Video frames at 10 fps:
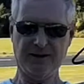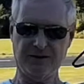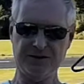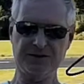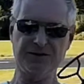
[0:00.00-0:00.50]

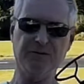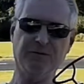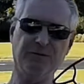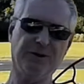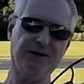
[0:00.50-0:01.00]
This is
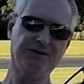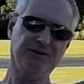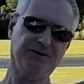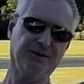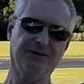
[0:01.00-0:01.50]

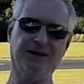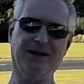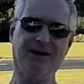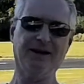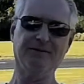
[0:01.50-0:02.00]
information that the
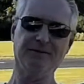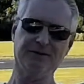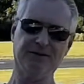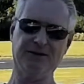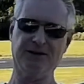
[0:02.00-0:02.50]

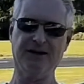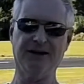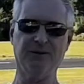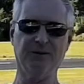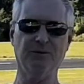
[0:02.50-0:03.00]
average
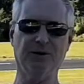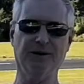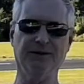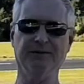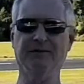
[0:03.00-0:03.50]
guy would want.